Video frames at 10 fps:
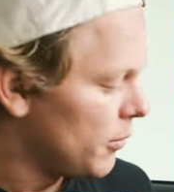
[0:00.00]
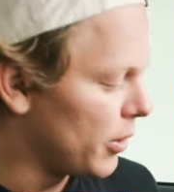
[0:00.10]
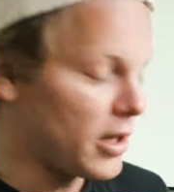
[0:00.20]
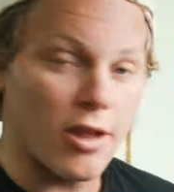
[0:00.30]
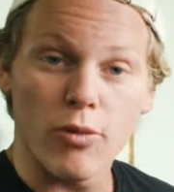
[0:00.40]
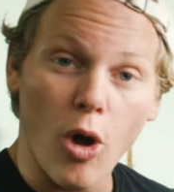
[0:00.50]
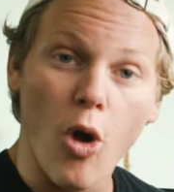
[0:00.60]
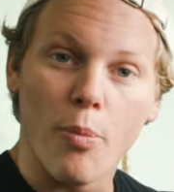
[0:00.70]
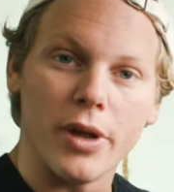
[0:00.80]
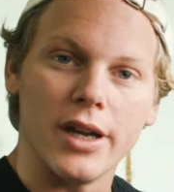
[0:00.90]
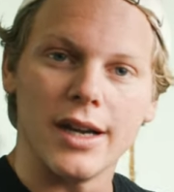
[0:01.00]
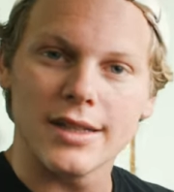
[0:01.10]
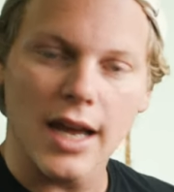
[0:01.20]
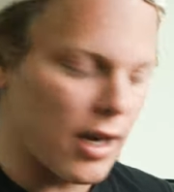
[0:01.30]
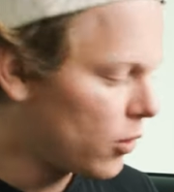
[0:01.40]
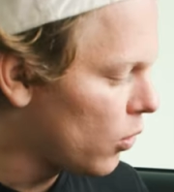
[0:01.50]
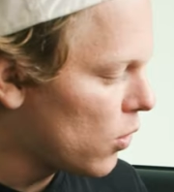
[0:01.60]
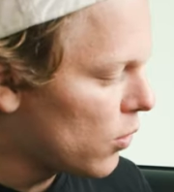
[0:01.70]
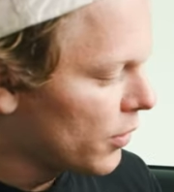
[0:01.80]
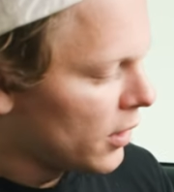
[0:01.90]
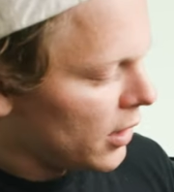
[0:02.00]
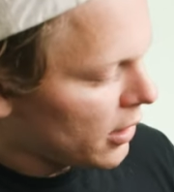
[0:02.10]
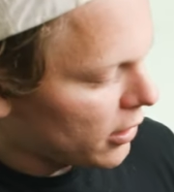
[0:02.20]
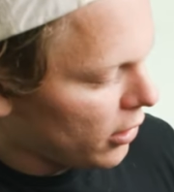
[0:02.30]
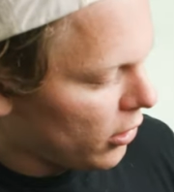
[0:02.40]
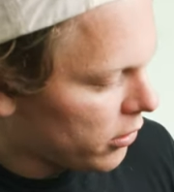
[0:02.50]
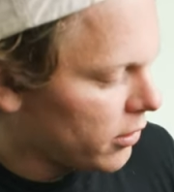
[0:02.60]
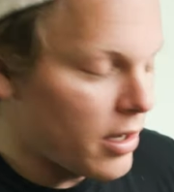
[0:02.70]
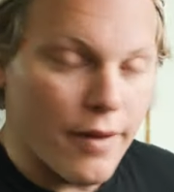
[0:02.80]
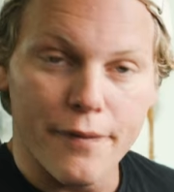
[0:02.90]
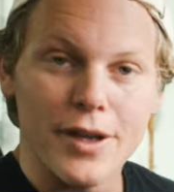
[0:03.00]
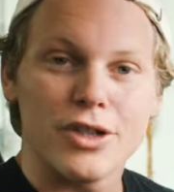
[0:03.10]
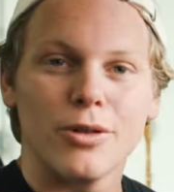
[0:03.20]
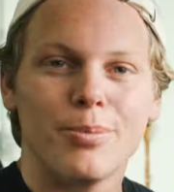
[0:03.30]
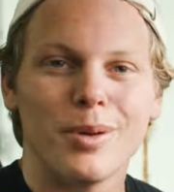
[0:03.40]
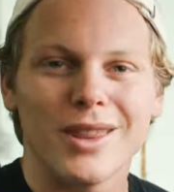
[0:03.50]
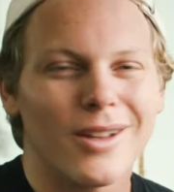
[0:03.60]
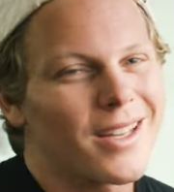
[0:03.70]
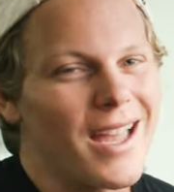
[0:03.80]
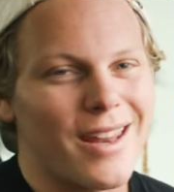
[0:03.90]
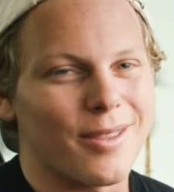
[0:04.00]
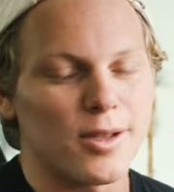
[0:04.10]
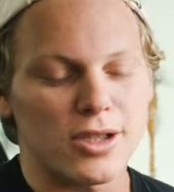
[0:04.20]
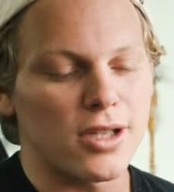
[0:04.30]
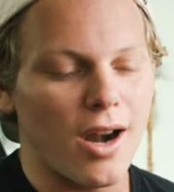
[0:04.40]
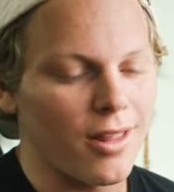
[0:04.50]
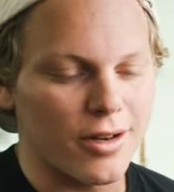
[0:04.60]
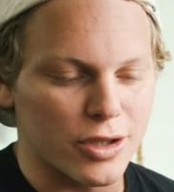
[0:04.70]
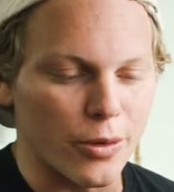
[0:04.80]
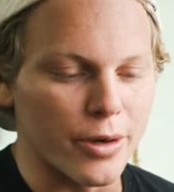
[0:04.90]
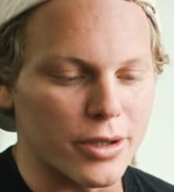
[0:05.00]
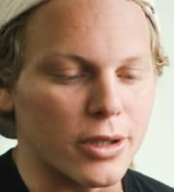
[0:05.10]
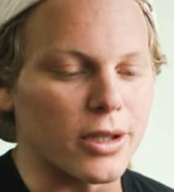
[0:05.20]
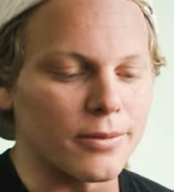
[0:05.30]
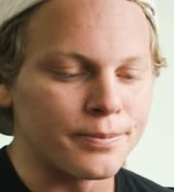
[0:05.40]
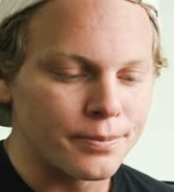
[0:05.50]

But this will open and it's kind of cool. It's a little neat feature, but again, there's just not a lot of storage in here.